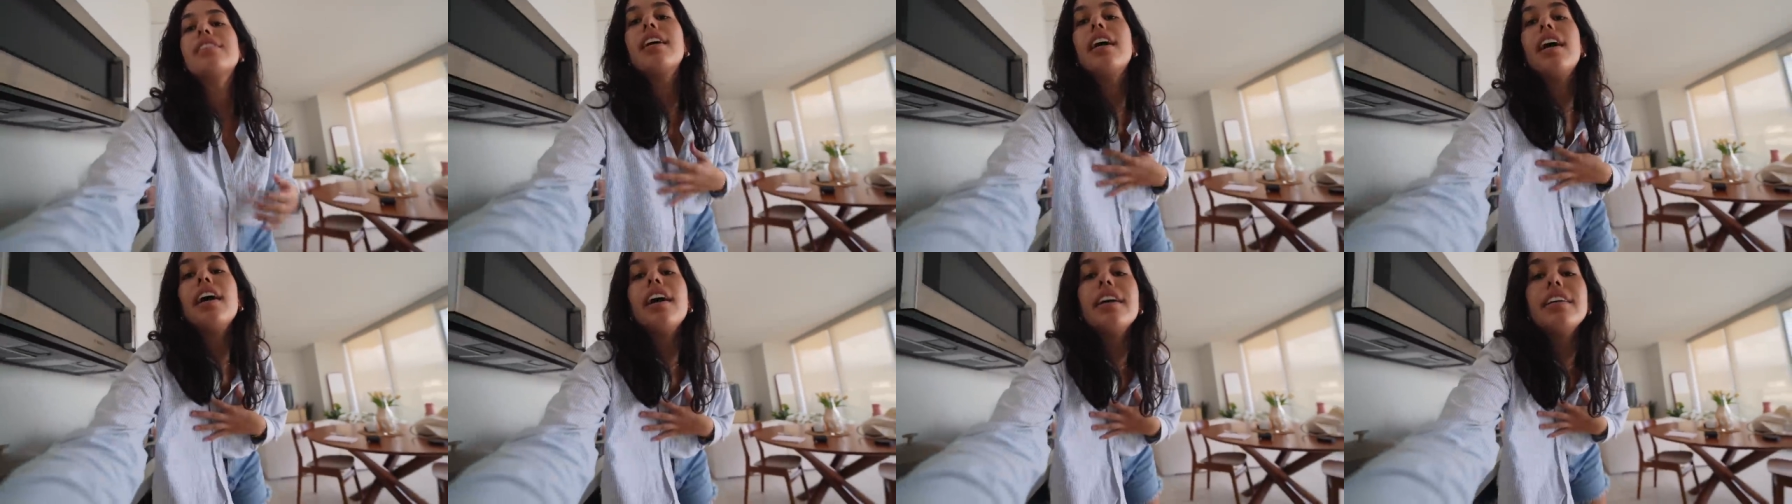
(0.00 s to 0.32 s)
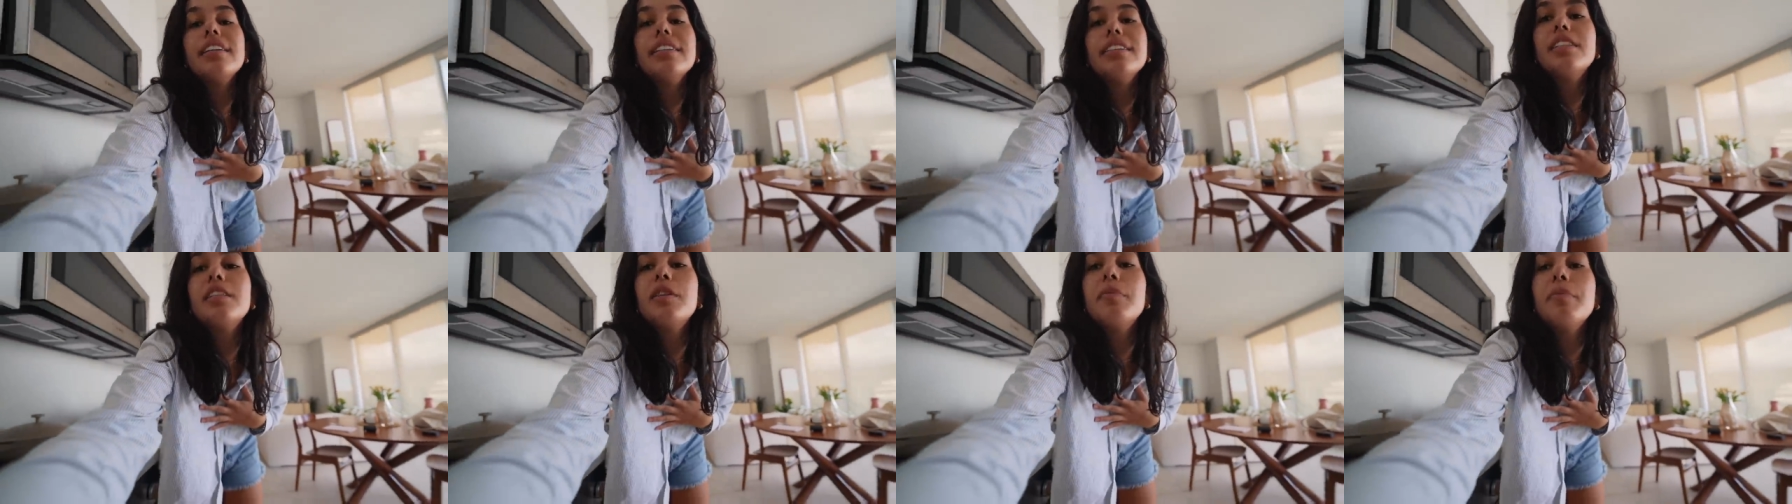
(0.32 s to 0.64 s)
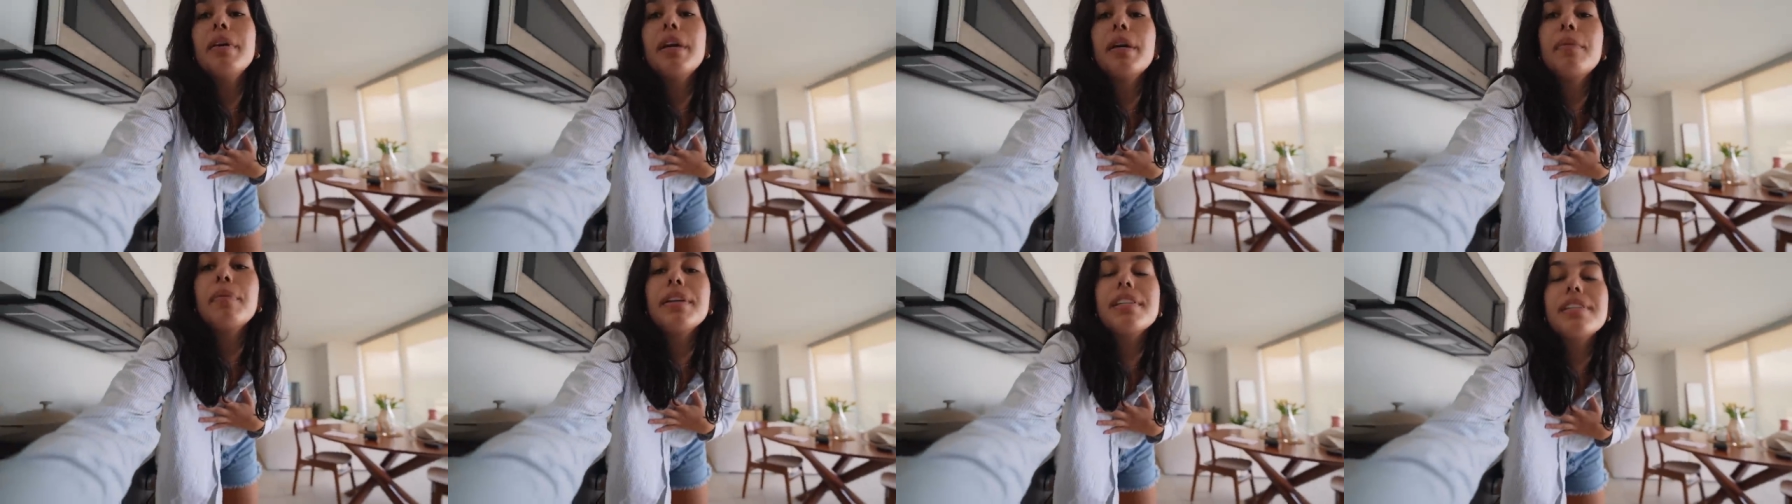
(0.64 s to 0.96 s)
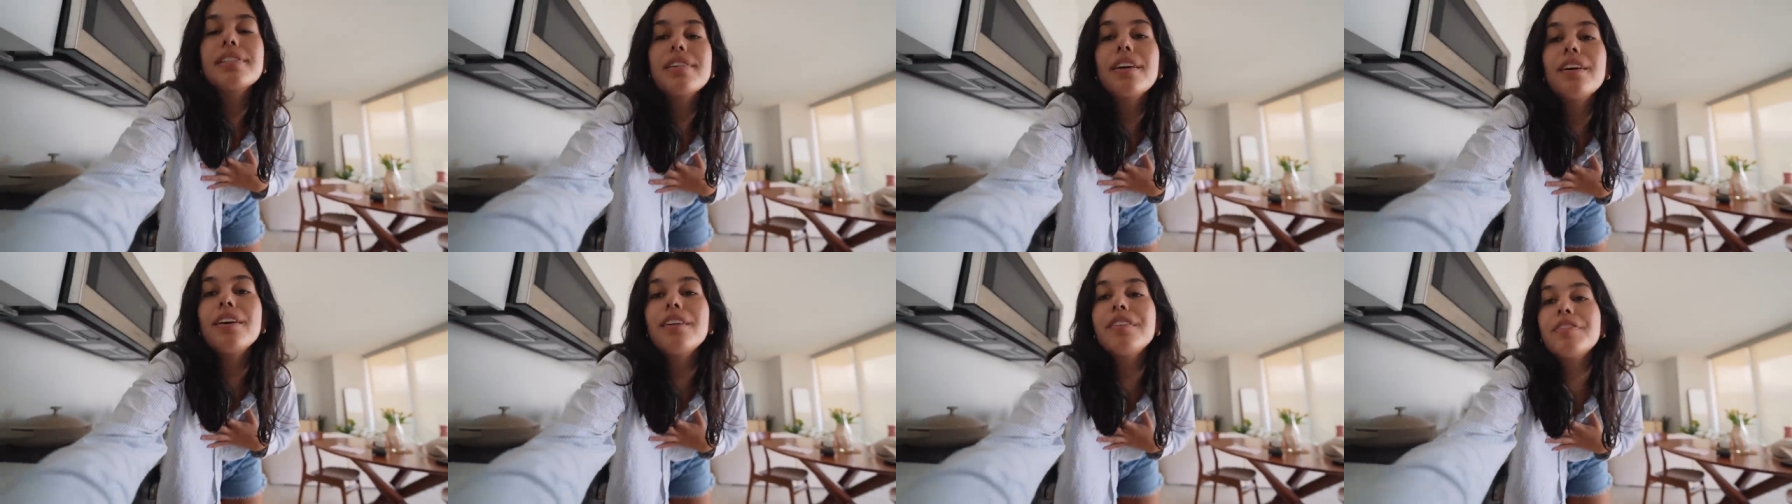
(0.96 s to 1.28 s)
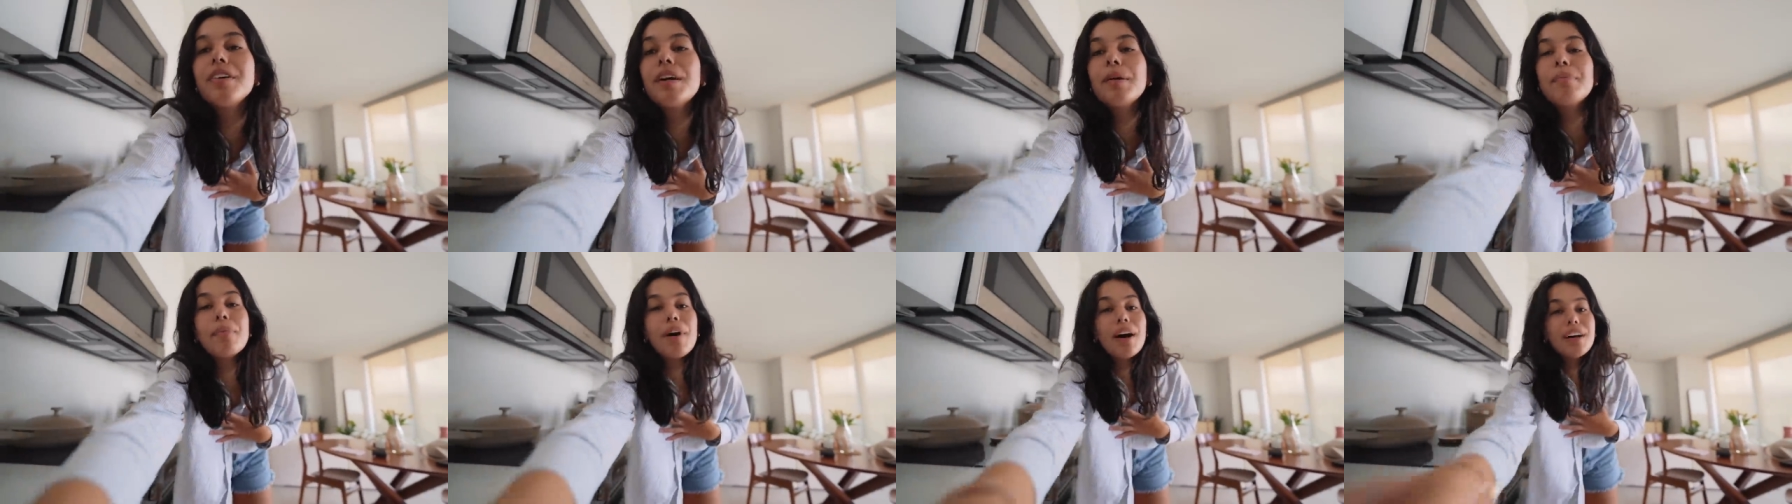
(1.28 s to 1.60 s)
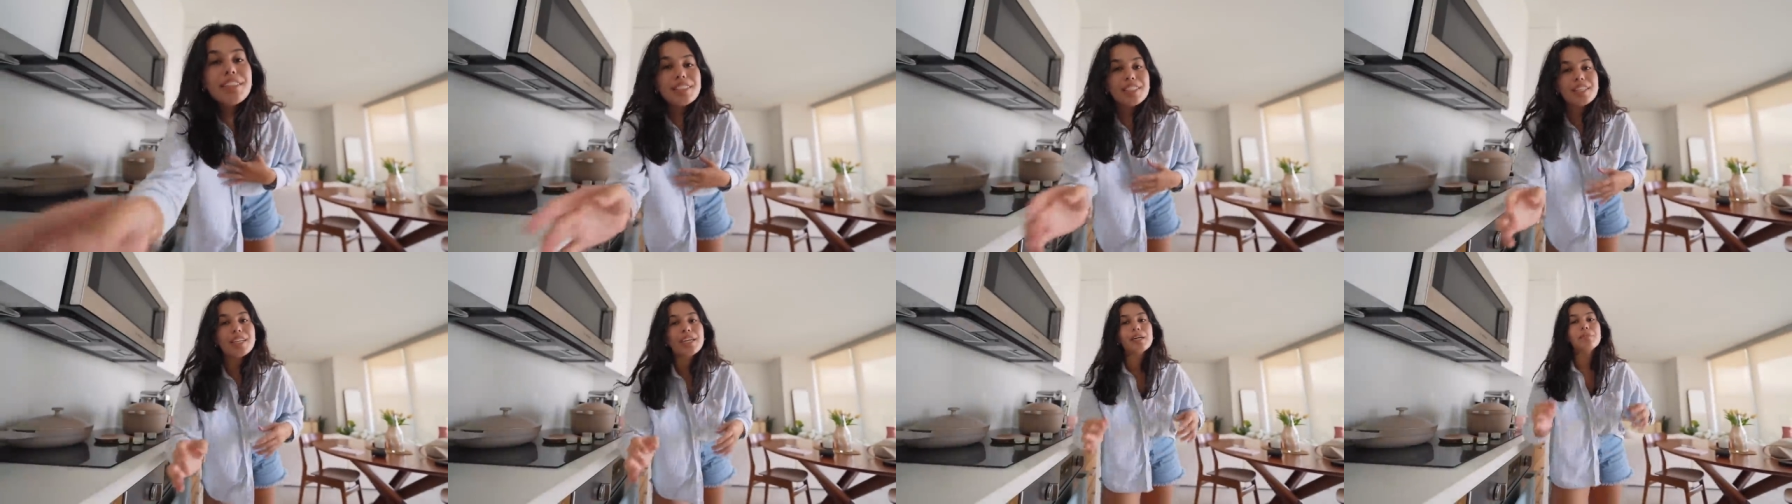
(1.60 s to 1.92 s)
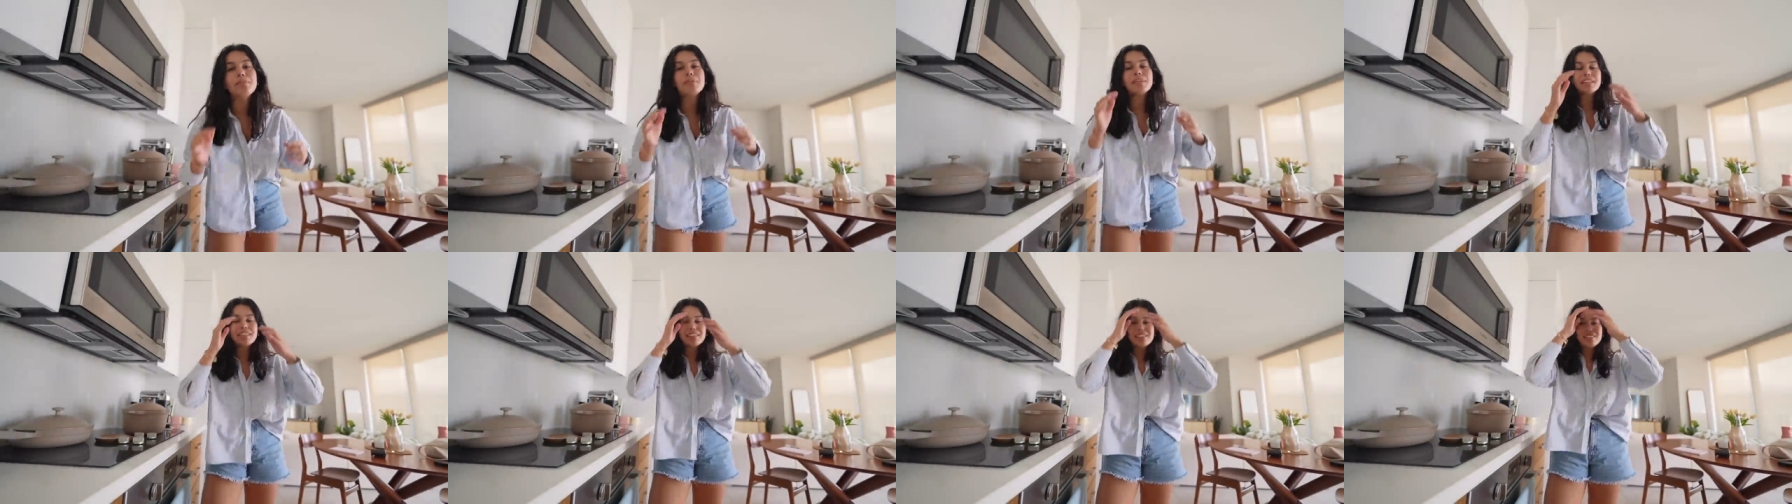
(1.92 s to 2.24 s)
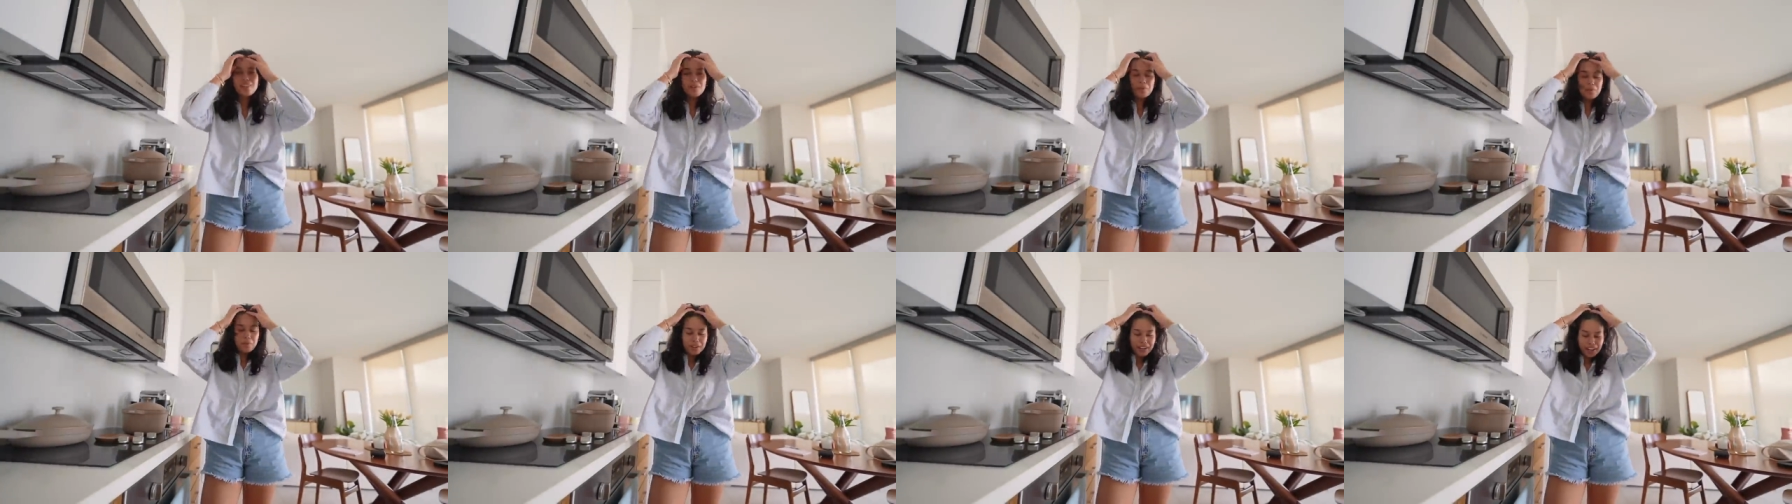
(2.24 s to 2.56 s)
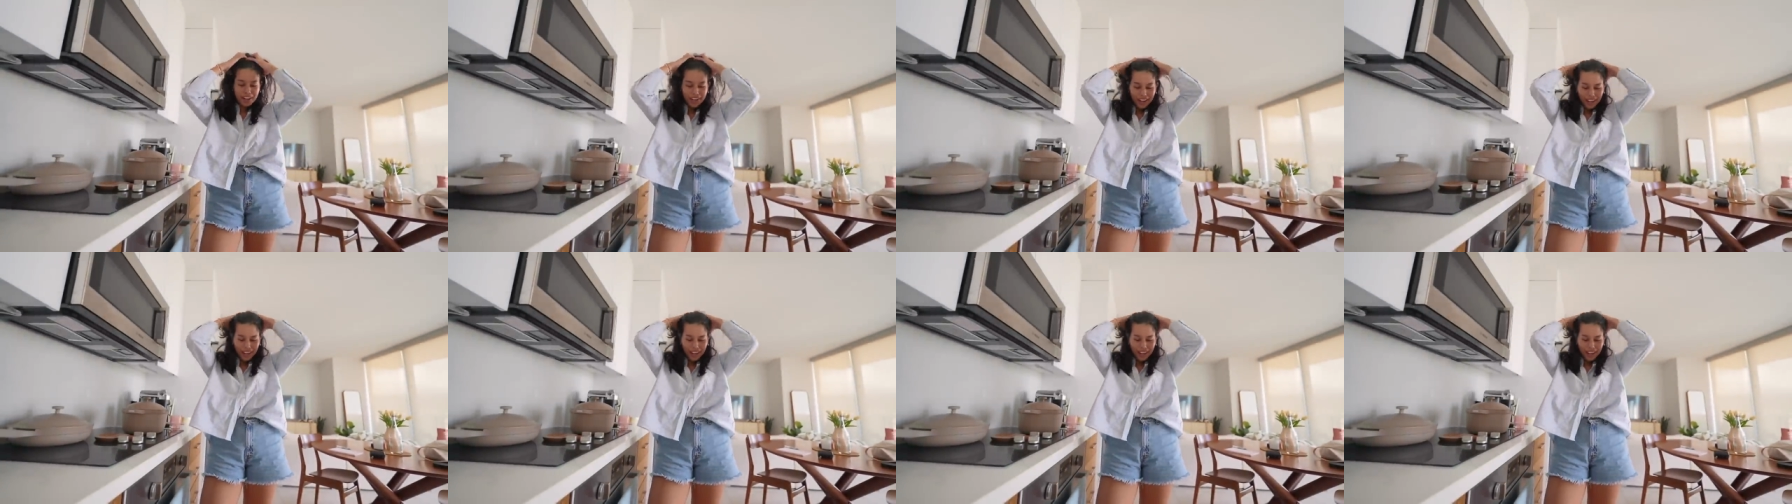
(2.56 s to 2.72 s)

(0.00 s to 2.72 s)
I need to make myself a matcha because the one I